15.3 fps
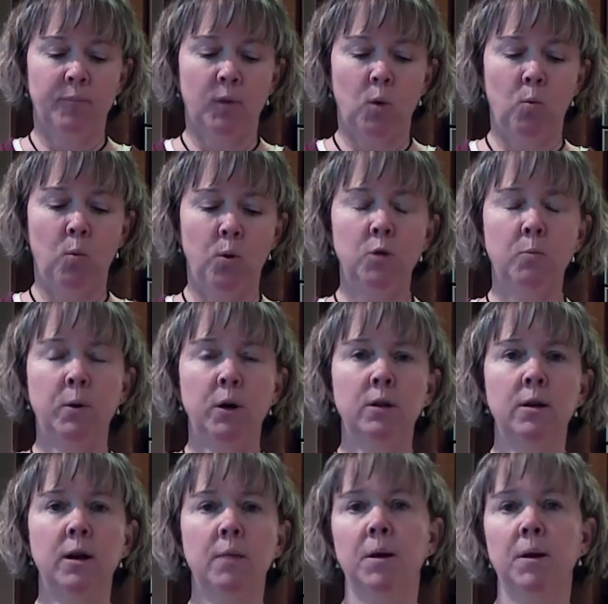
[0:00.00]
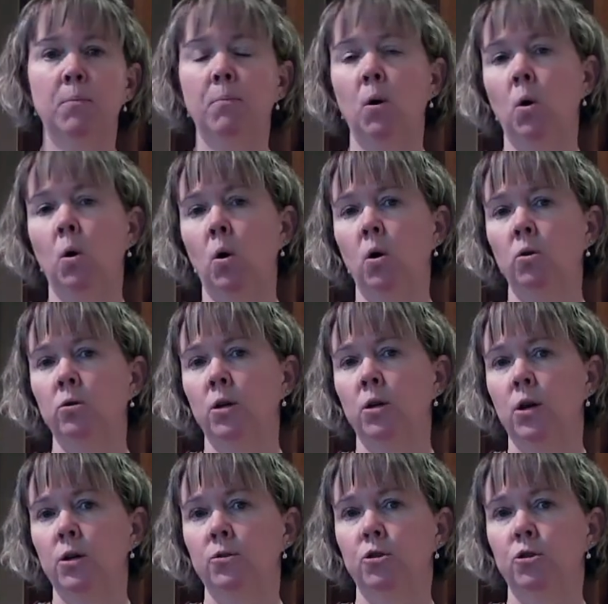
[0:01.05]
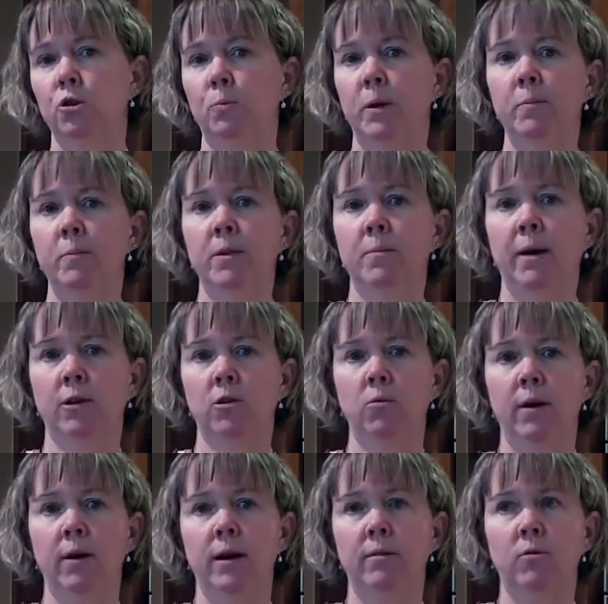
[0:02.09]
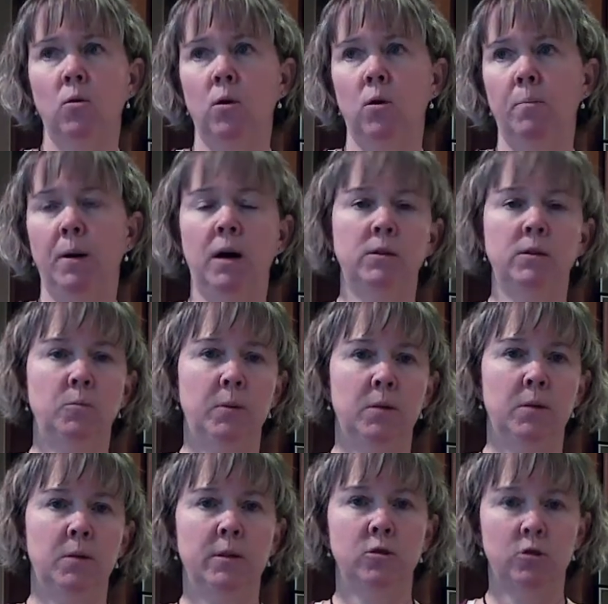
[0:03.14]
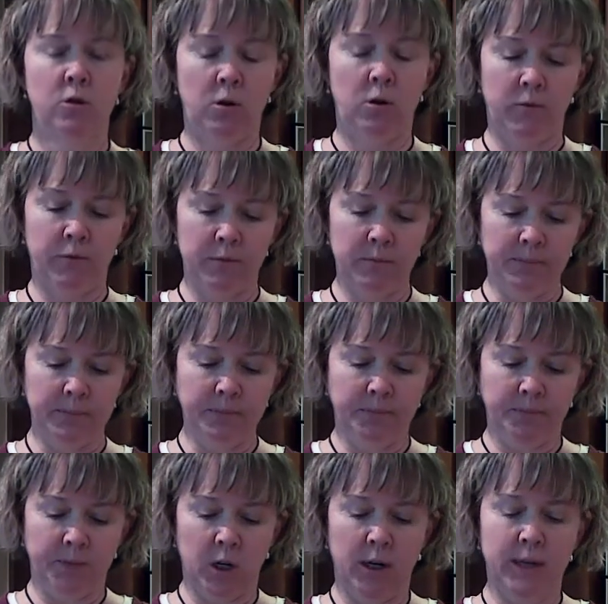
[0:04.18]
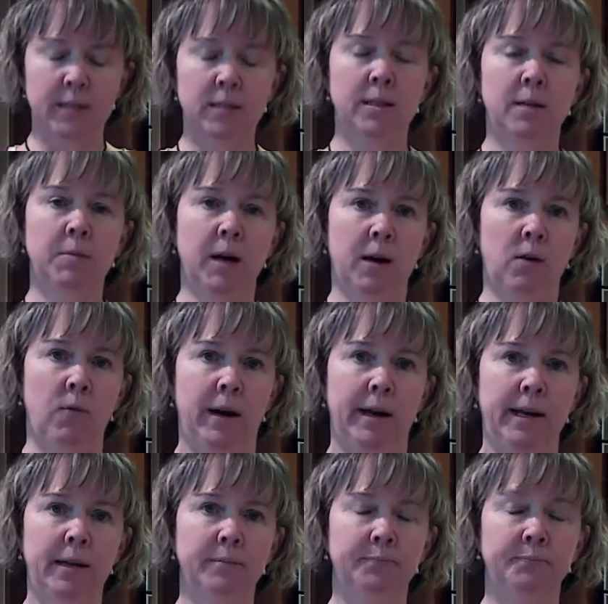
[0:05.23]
When you put them in a bowl to put them in the microwave or a pot to put them on the stove, they're going to seem kind of runny.